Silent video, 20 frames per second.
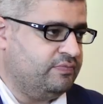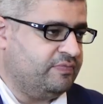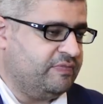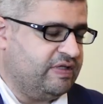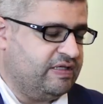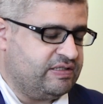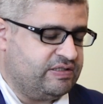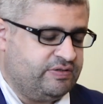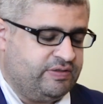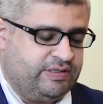
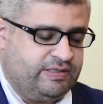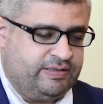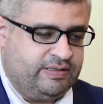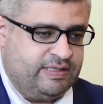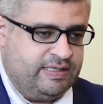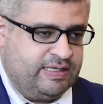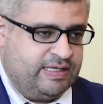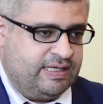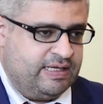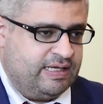That's great.
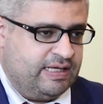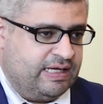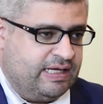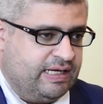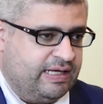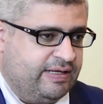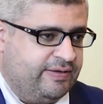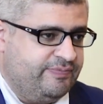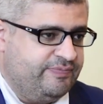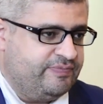
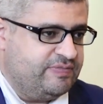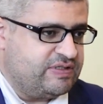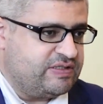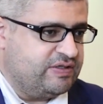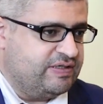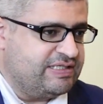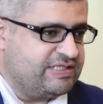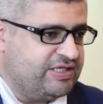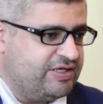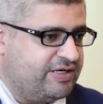Um,
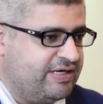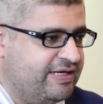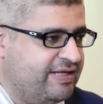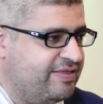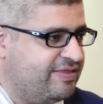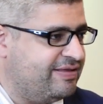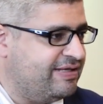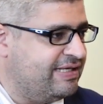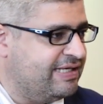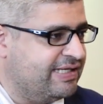so is there
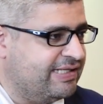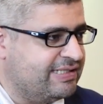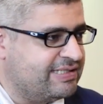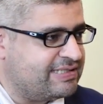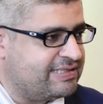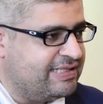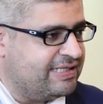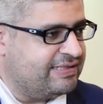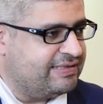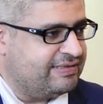anything
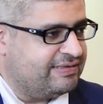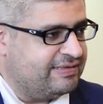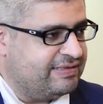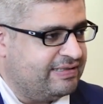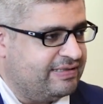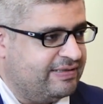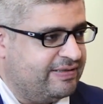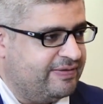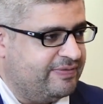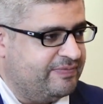else that
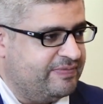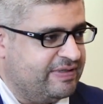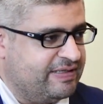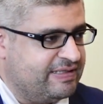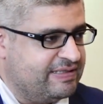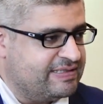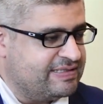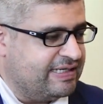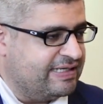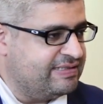uh,
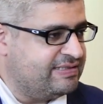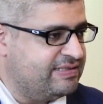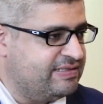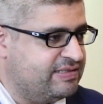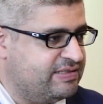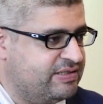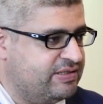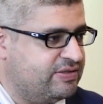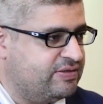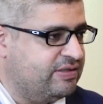
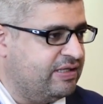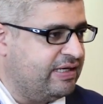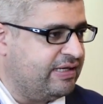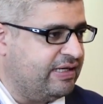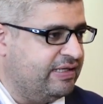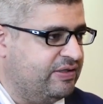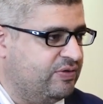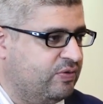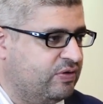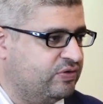exciting to you,
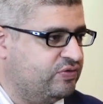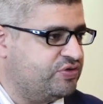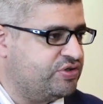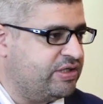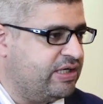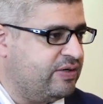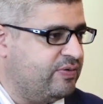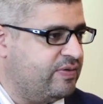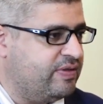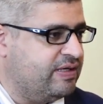like, and you want to
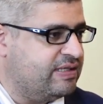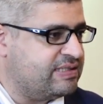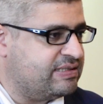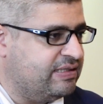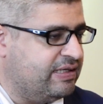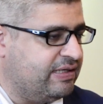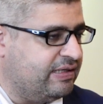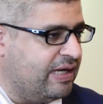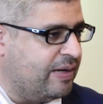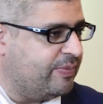share with
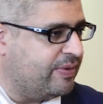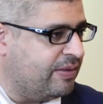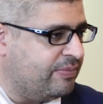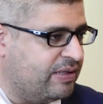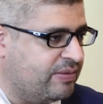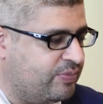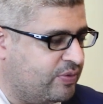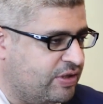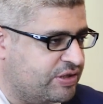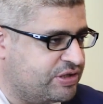us, like
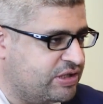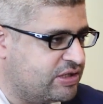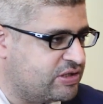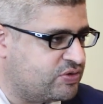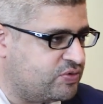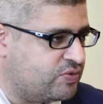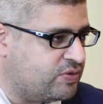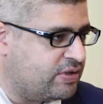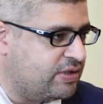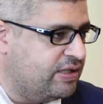upcoming
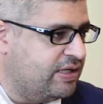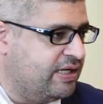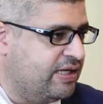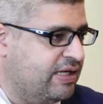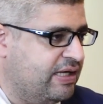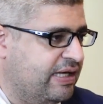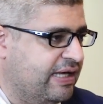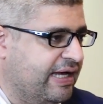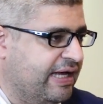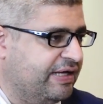projects or
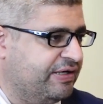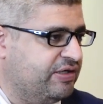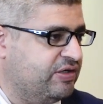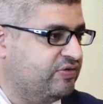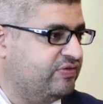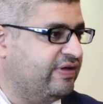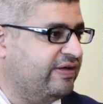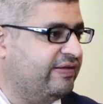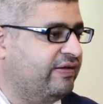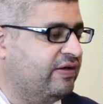uh,
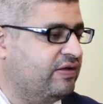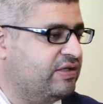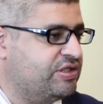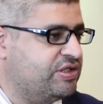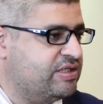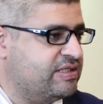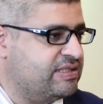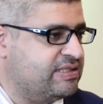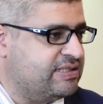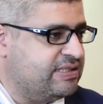new
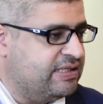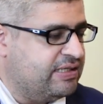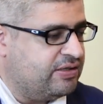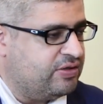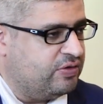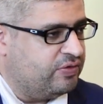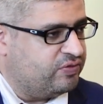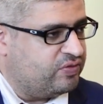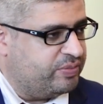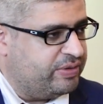technologies uh,
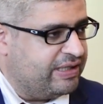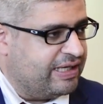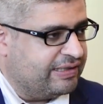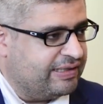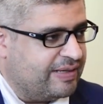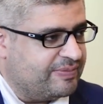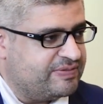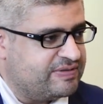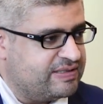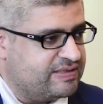going to be
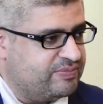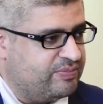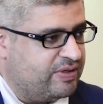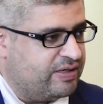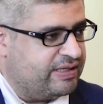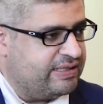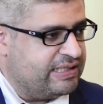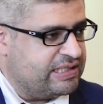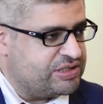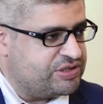adopted
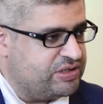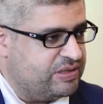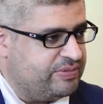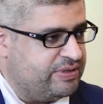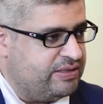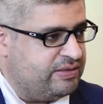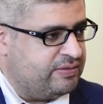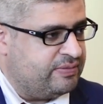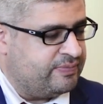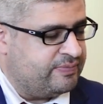by
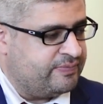SGB?